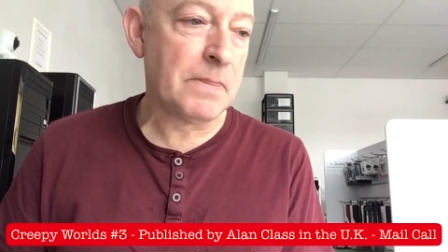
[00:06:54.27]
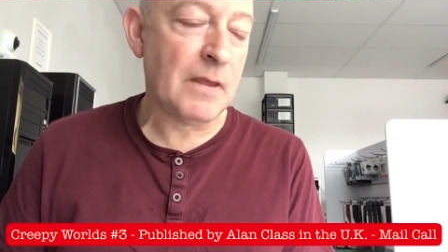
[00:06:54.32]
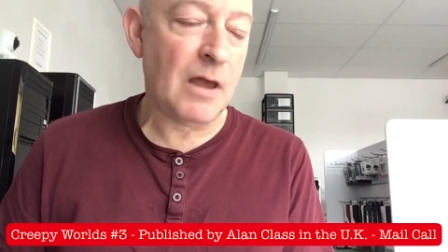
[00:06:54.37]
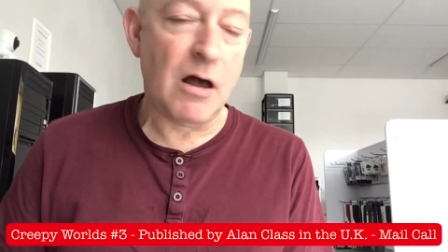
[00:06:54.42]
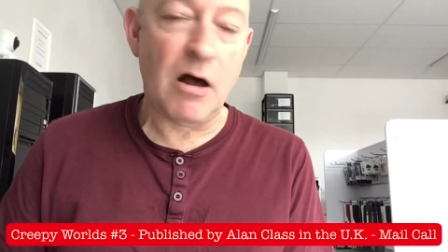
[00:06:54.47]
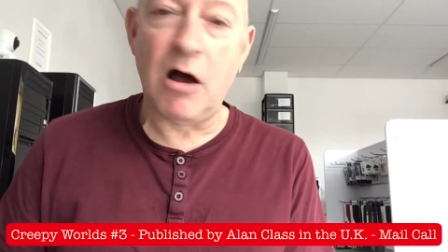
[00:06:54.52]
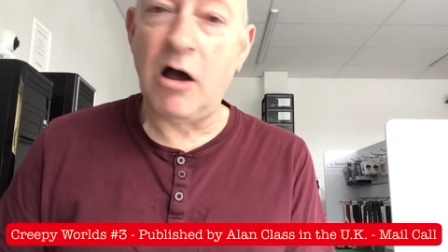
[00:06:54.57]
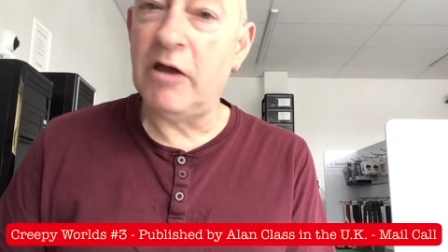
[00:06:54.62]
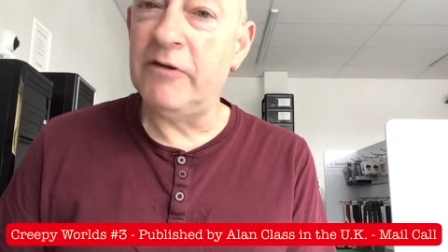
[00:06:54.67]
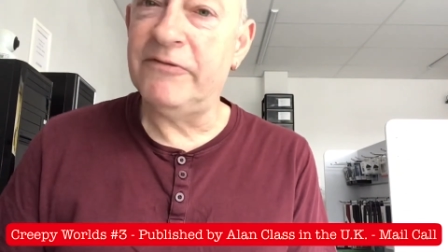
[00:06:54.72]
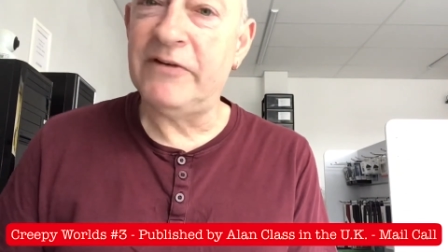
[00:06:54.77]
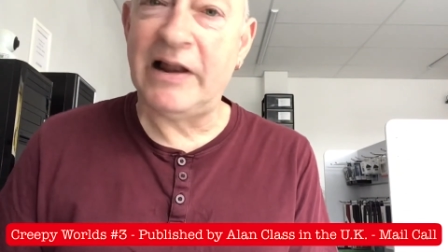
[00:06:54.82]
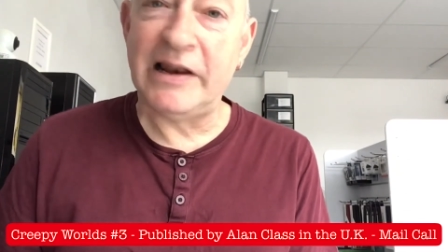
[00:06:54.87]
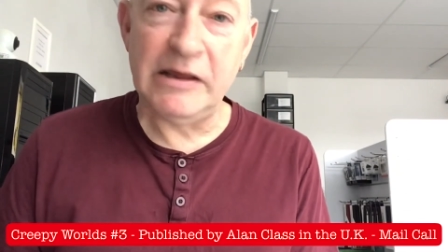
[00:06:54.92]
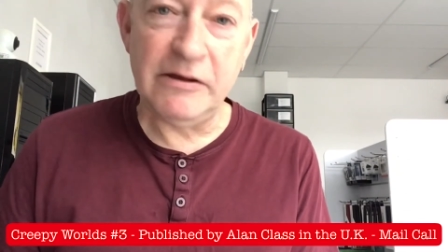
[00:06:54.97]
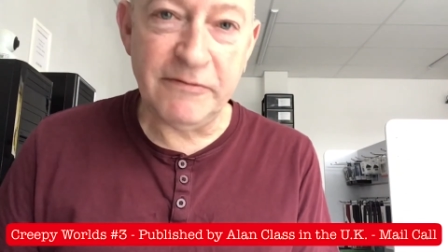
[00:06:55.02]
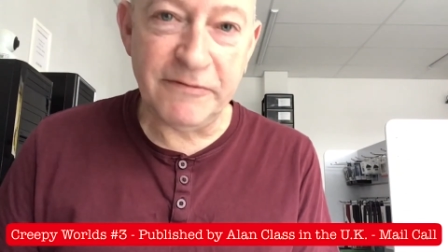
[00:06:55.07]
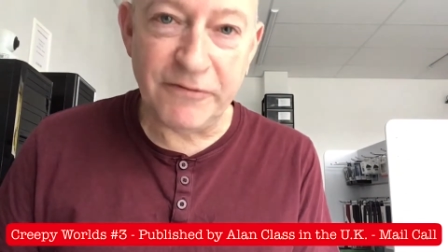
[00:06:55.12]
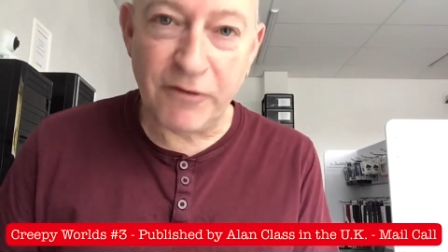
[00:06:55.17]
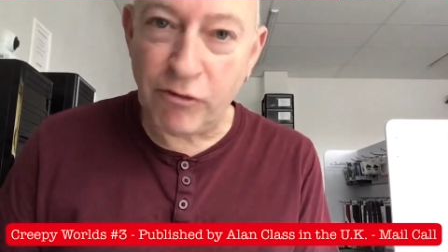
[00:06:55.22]
High
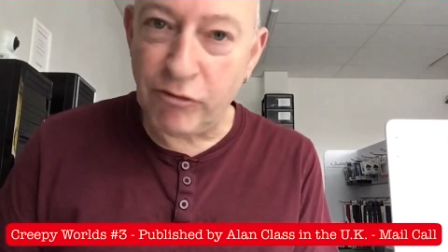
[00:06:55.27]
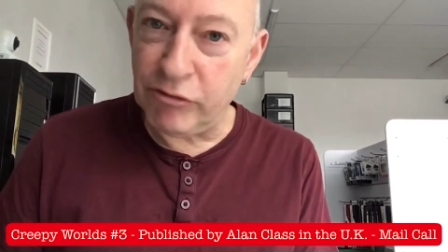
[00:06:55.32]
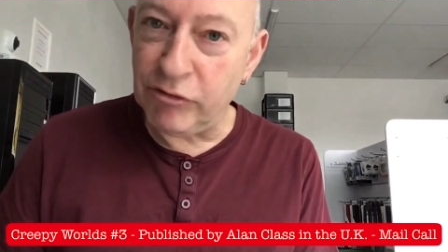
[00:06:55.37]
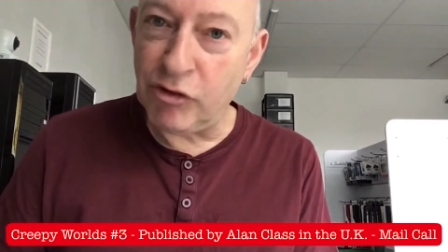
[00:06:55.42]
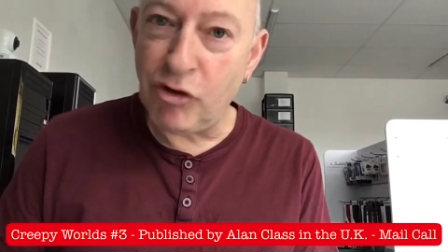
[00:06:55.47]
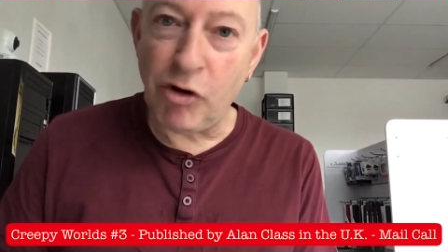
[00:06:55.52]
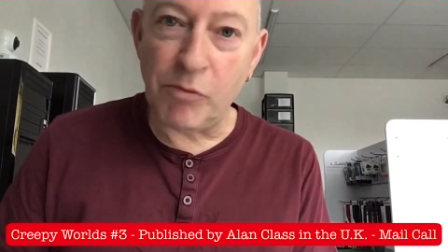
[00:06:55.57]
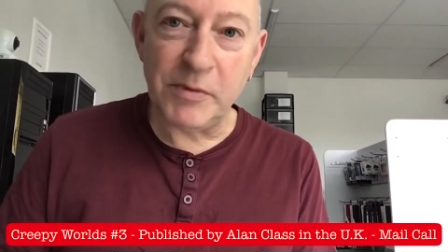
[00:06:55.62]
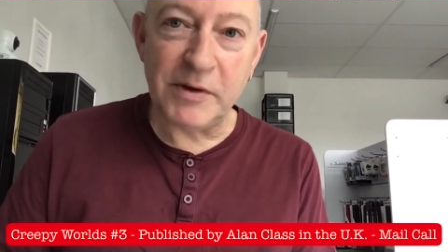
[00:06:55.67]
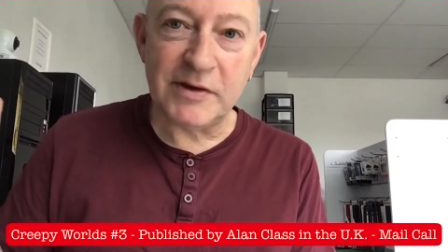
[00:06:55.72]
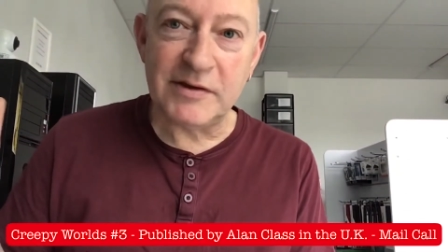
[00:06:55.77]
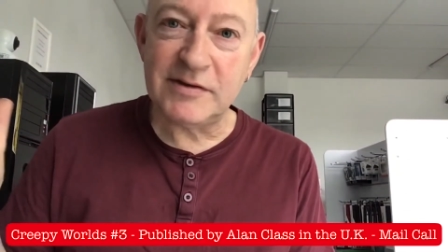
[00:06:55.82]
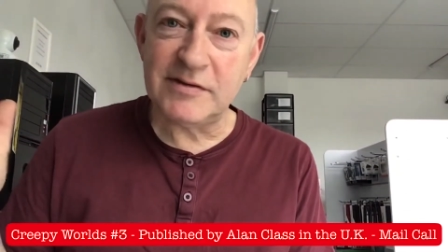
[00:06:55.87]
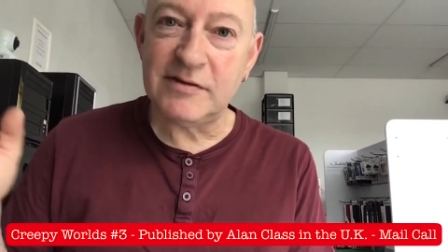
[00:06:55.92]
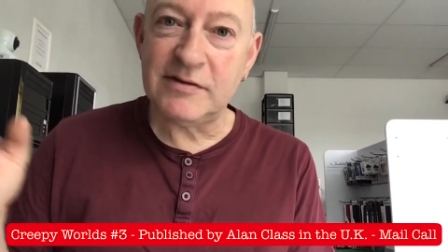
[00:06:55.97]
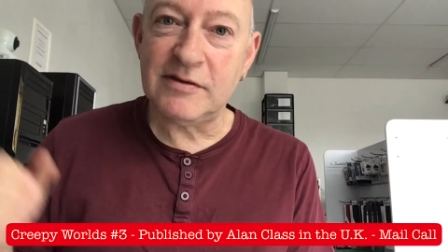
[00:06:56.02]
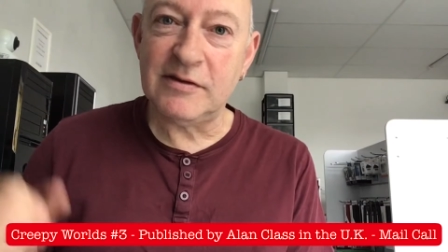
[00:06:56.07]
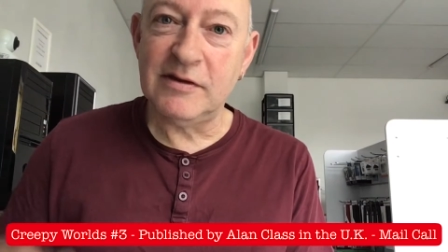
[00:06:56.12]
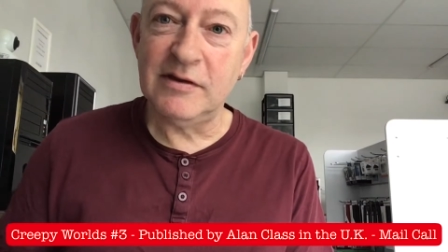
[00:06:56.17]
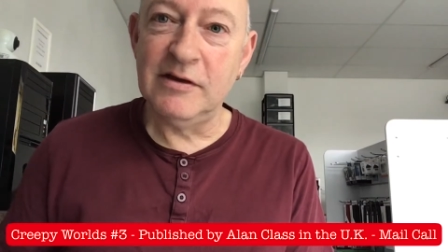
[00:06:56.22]
Value Foreign
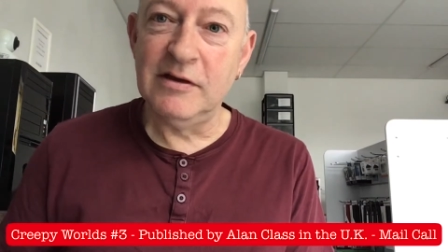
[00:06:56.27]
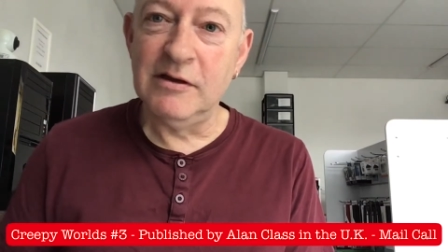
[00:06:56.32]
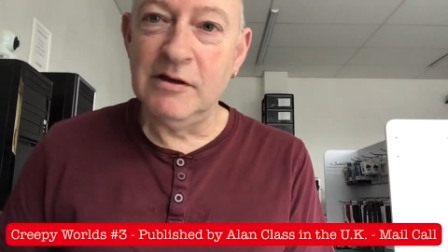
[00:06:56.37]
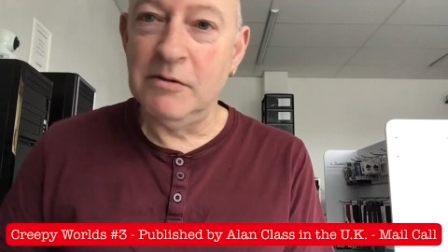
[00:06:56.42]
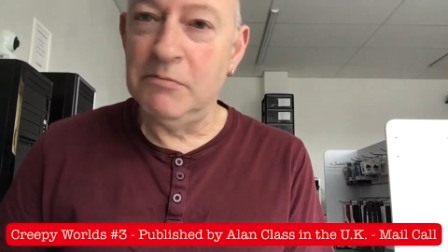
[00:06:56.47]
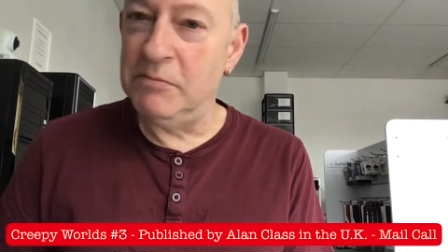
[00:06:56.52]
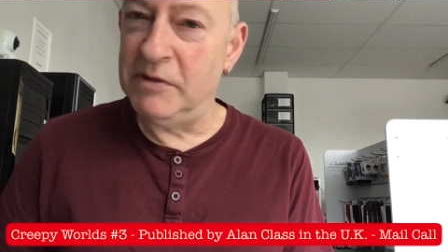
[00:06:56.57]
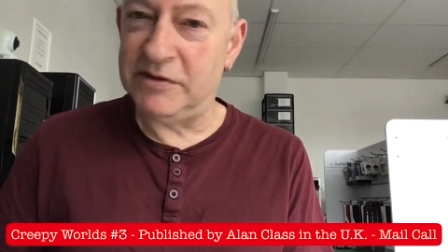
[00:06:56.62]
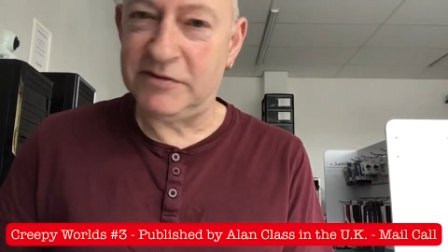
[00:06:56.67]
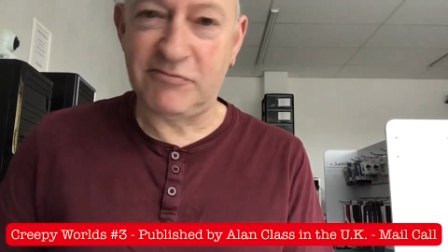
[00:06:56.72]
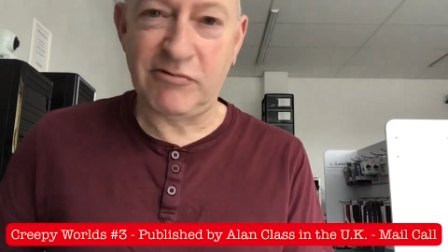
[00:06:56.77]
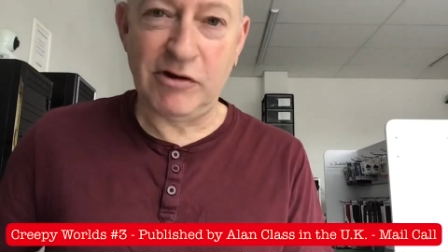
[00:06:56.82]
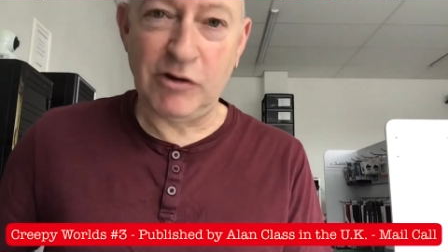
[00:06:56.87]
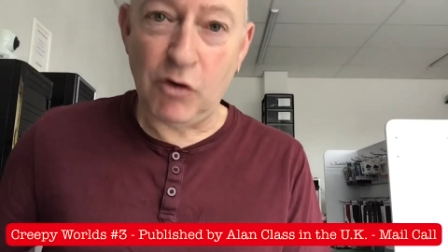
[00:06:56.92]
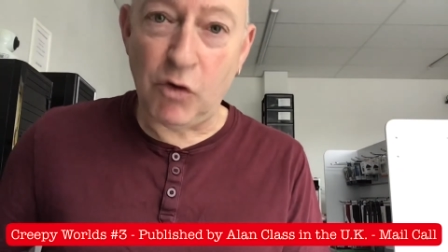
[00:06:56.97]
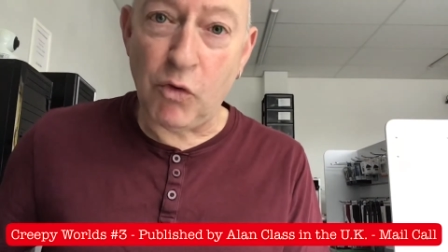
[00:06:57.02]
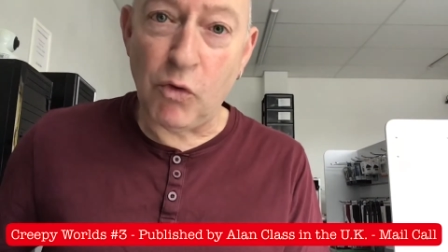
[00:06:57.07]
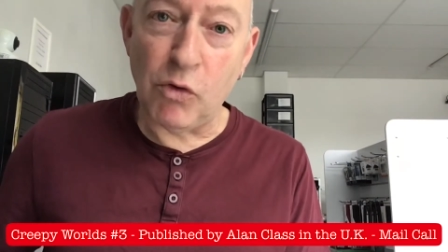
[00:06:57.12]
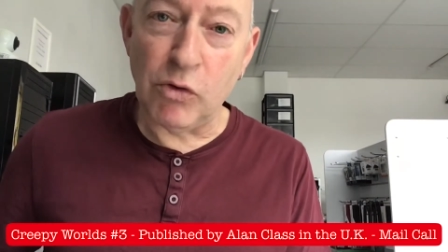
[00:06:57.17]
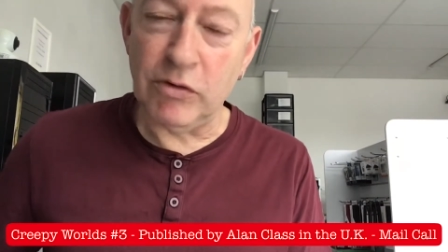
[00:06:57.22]
Comics Mystery
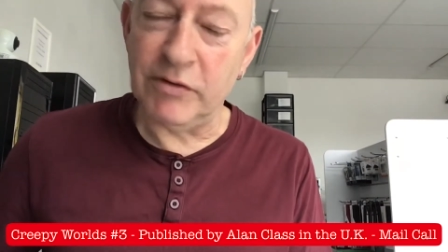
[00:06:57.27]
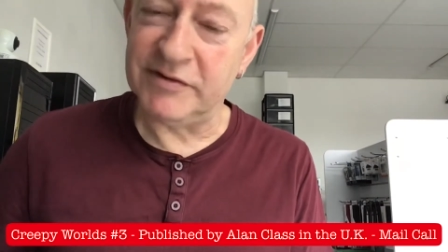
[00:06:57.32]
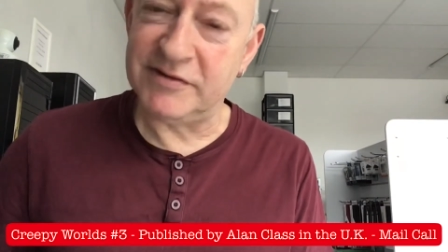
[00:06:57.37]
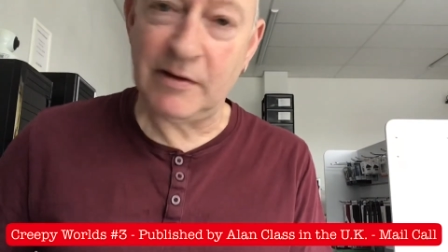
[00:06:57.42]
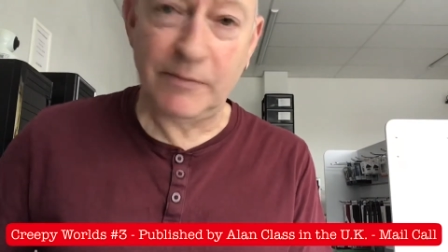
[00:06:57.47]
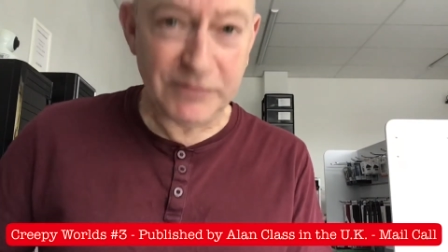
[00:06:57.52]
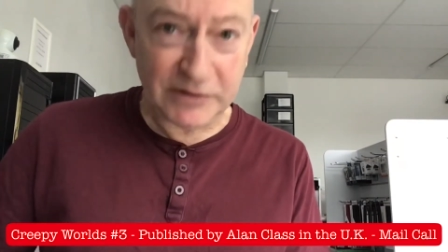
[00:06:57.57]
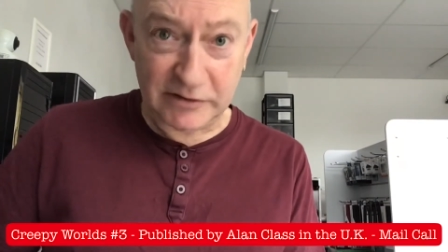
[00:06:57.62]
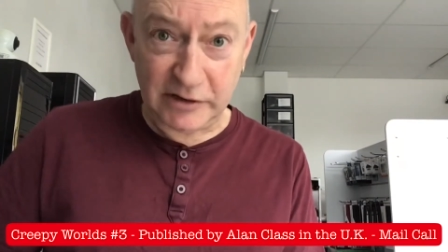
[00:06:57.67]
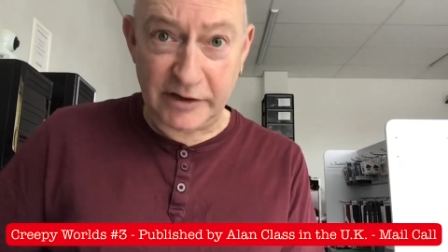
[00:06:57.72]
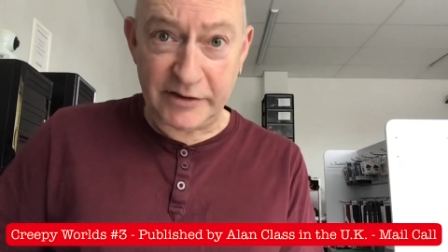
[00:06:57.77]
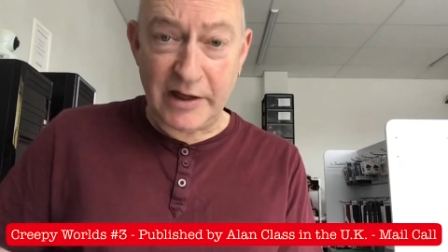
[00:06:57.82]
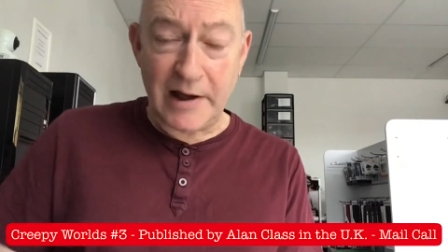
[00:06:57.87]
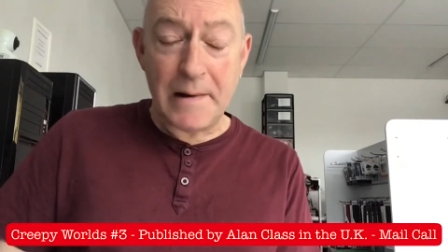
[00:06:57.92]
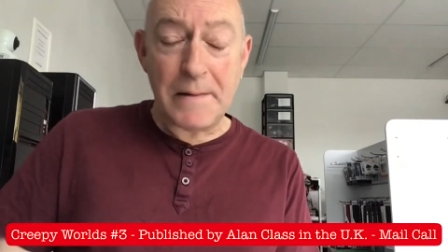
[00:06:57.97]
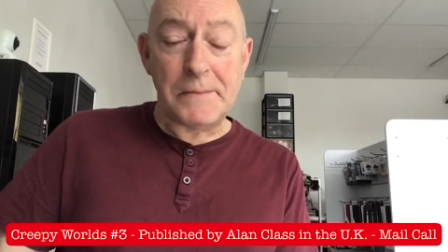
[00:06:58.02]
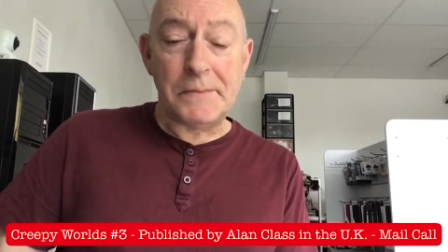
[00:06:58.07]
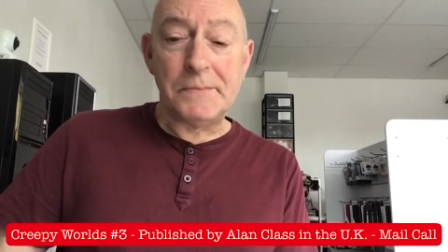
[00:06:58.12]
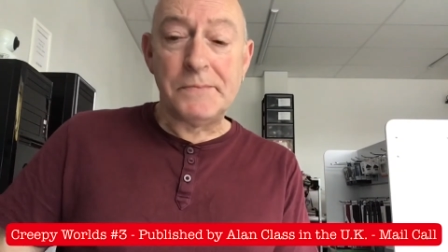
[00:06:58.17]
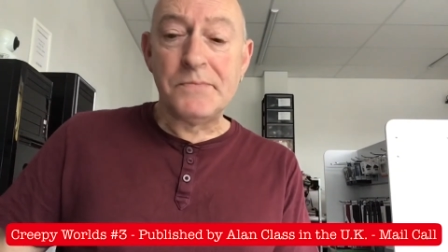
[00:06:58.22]
Haul or something like that.